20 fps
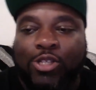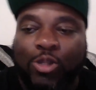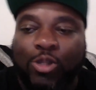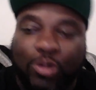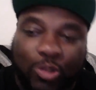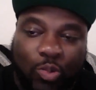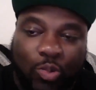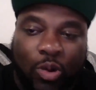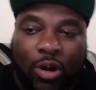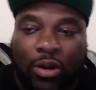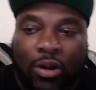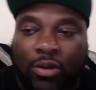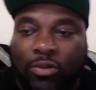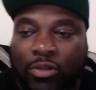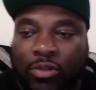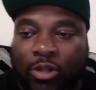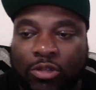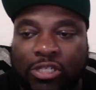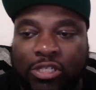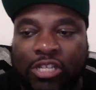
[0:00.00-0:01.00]
Juice
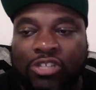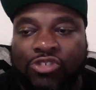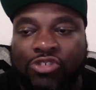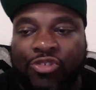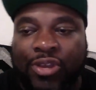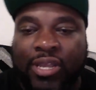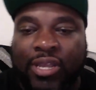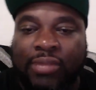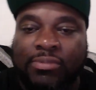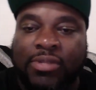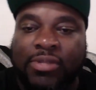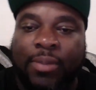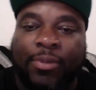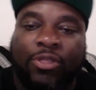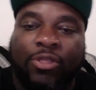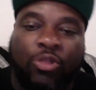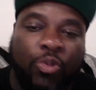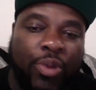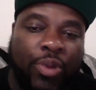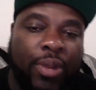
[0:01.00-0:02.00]
World, with Lucid Dreams.
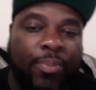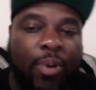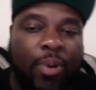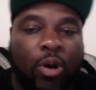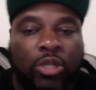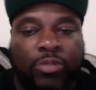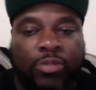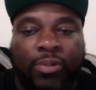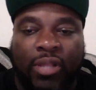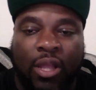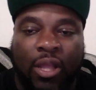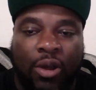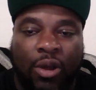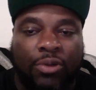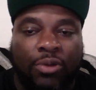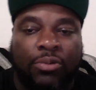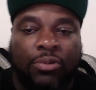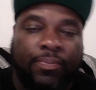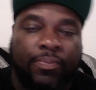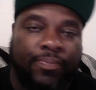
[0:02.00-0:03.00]
Number three, Post
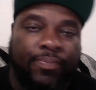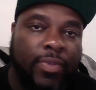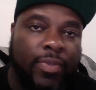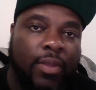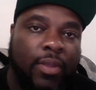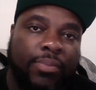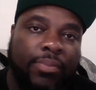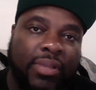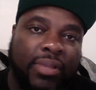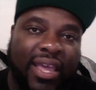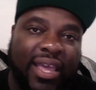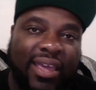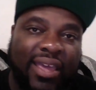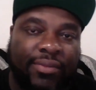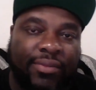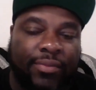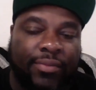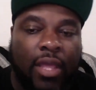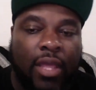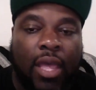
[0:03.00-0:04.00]
Malone,
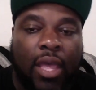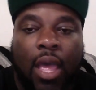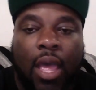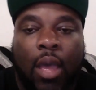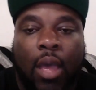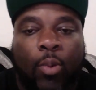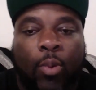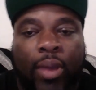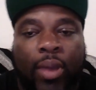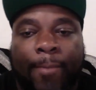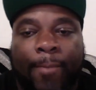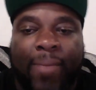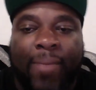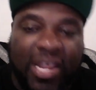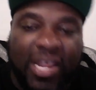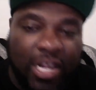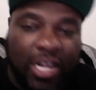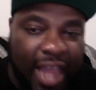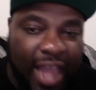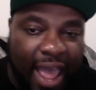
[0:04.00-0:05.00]
Plant, with
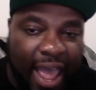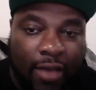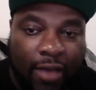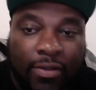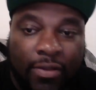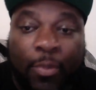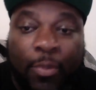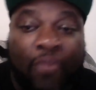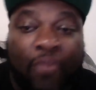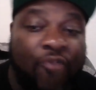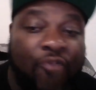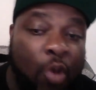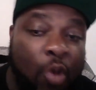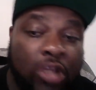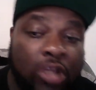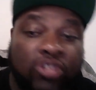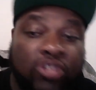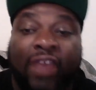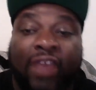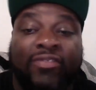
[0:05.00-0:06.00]
Better Now. Number
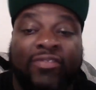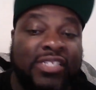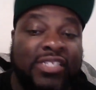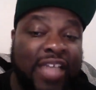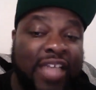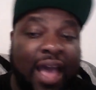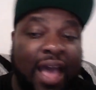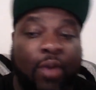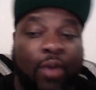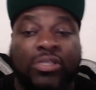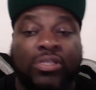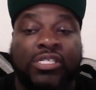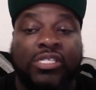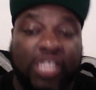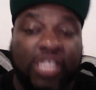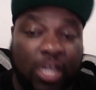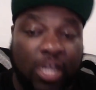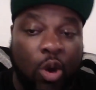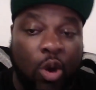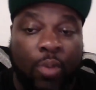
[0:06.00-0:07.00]
four, Travis Scott with
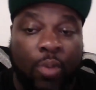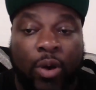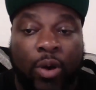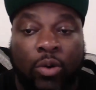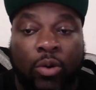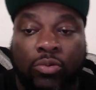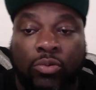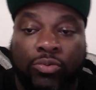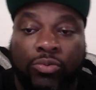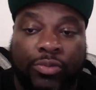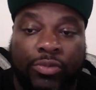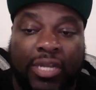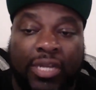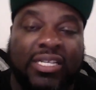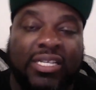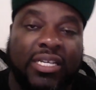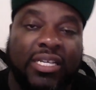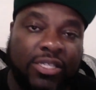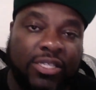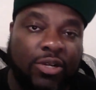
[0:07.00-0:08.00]
Sicko Mode.
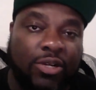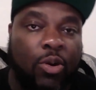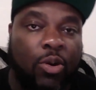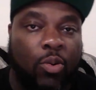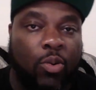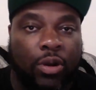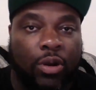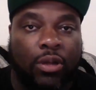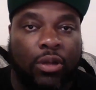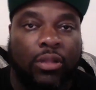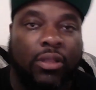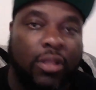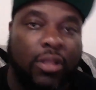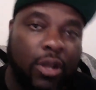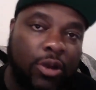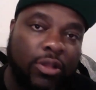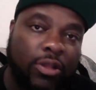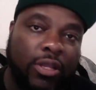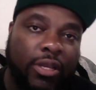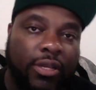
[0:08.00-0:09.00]
I said Sicko World
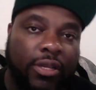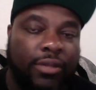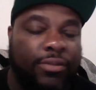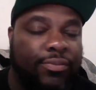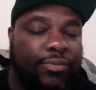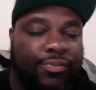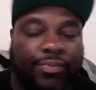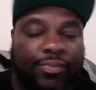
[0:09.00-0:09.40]
earlier.